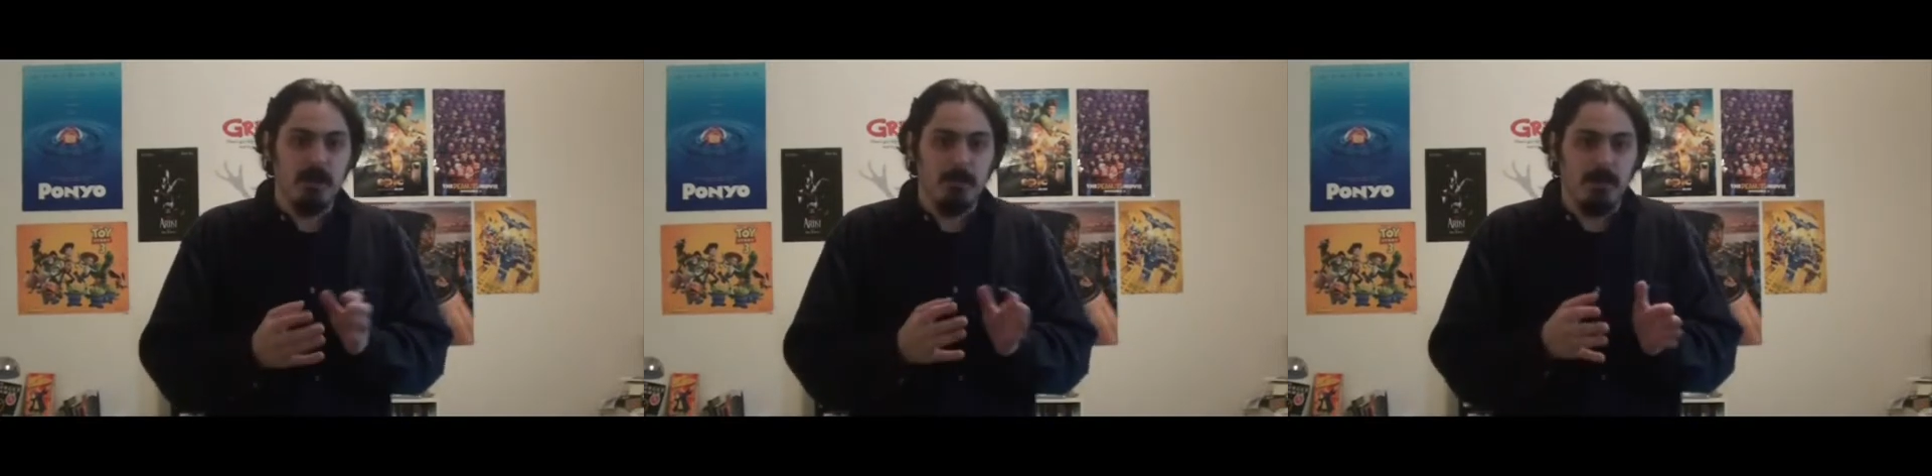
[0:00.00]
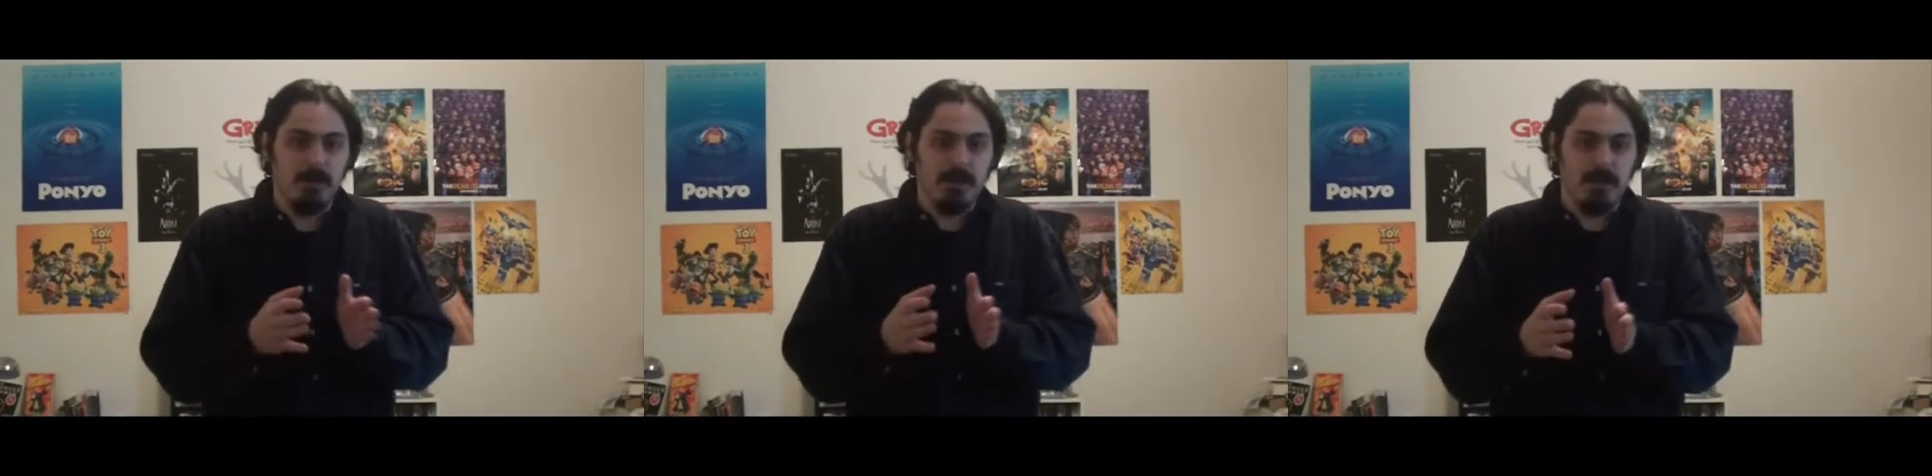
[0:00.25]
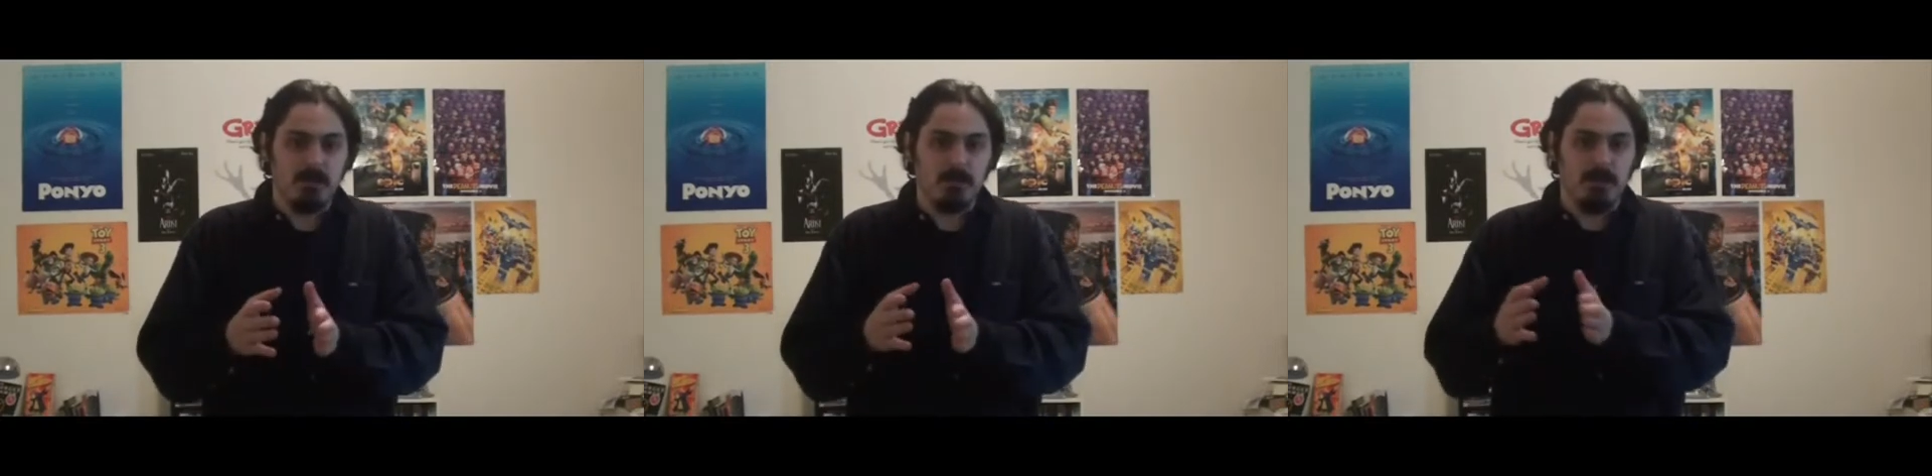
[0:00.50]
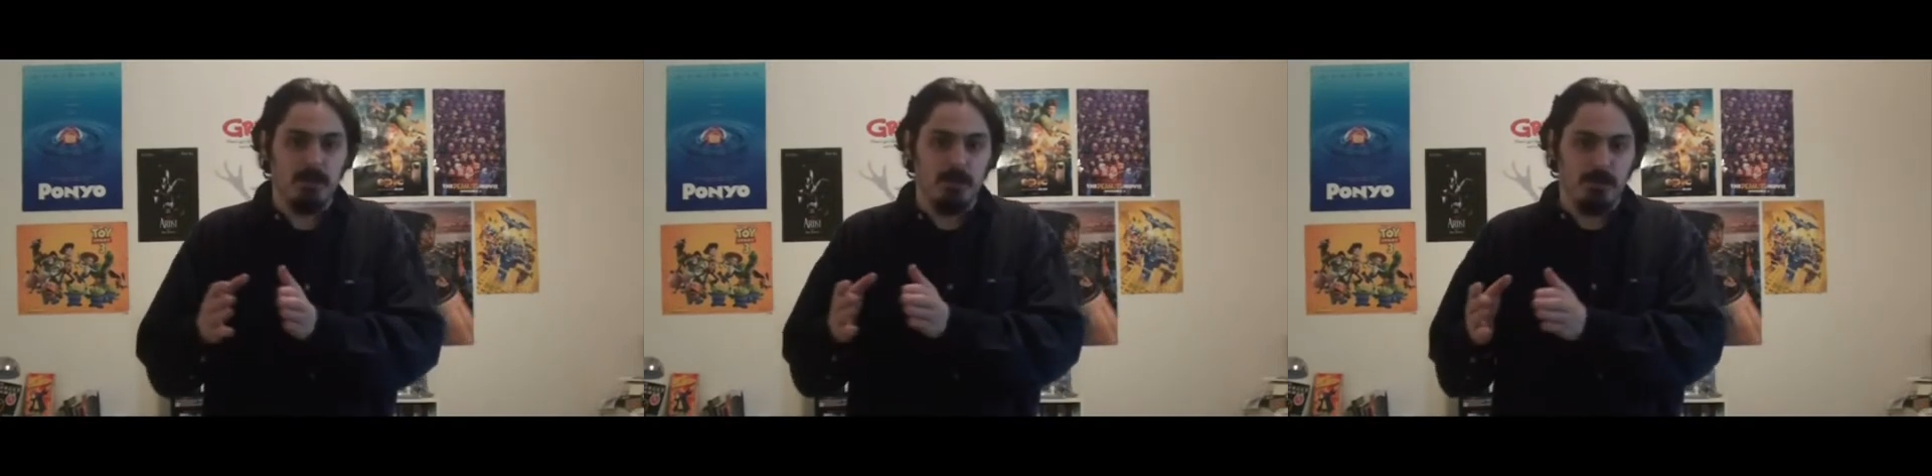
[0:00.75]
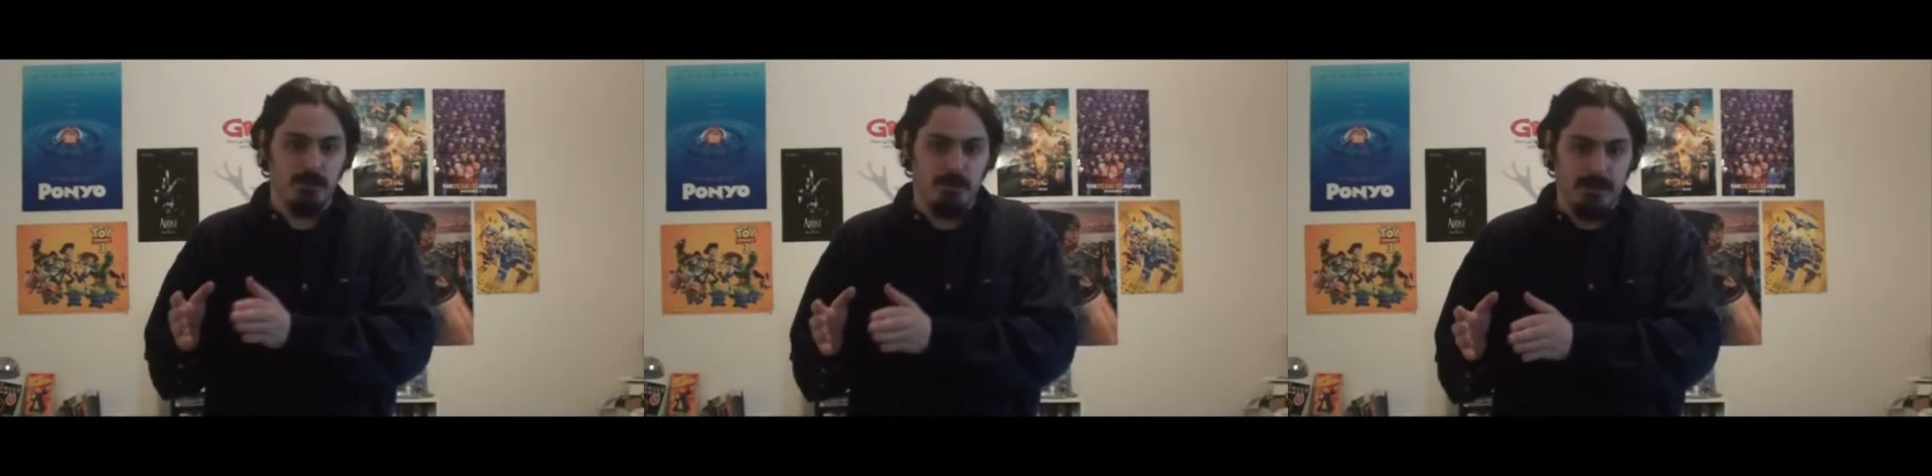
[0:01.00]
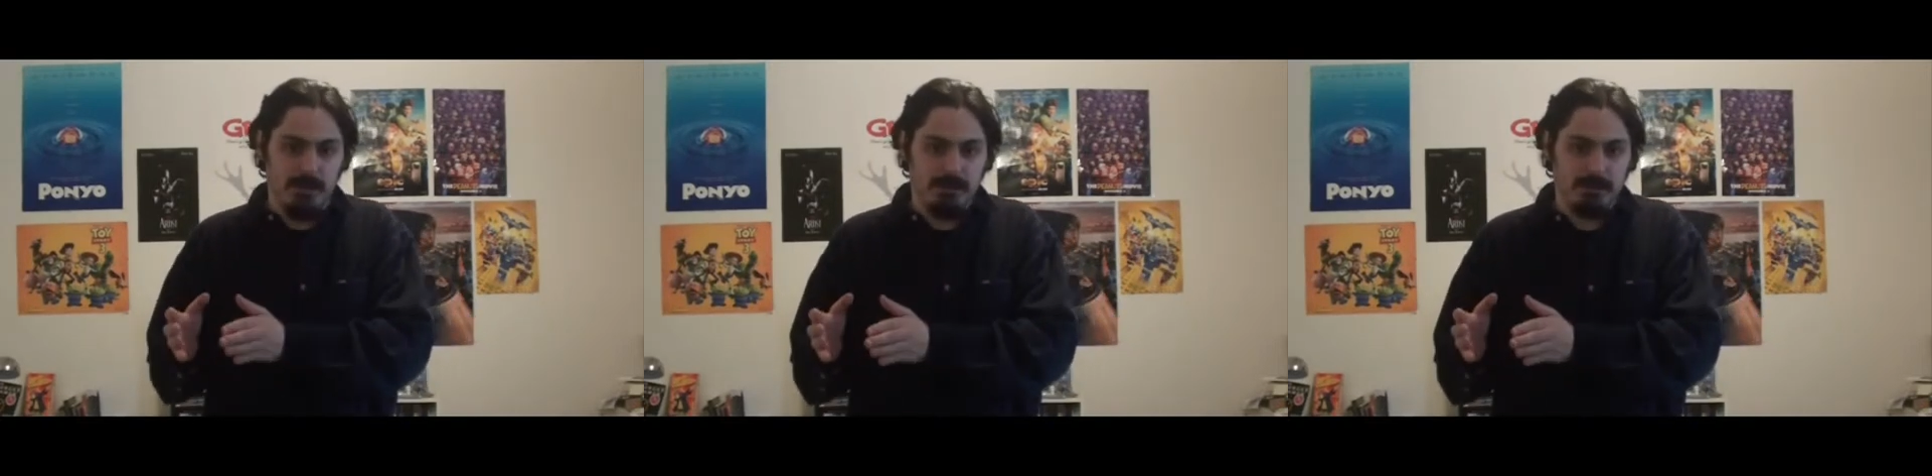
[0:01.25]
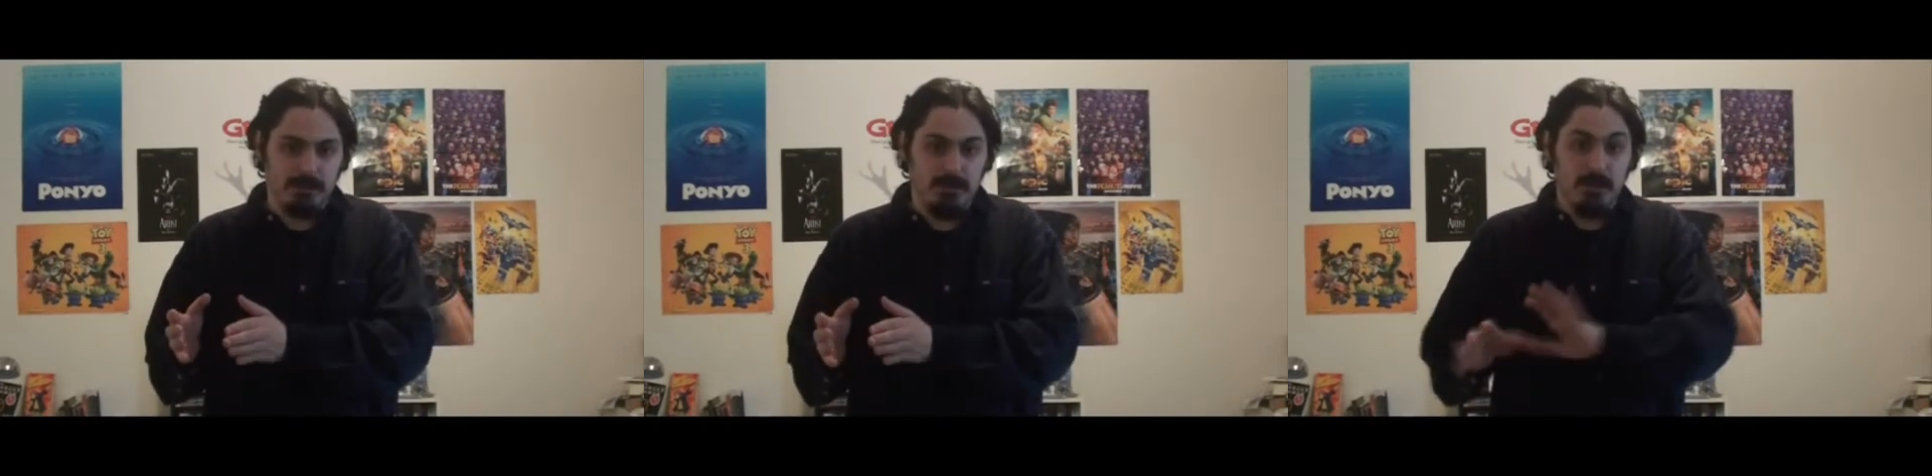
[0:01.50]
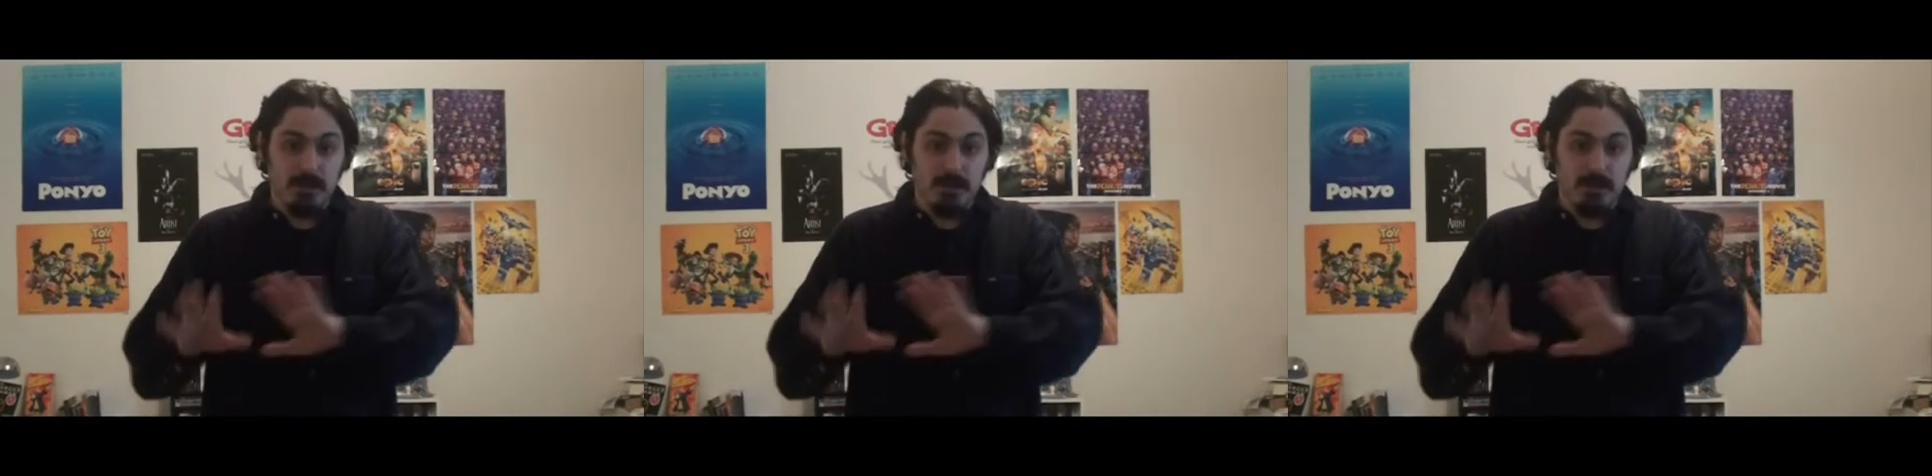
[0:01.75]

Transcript: upon entering the third act.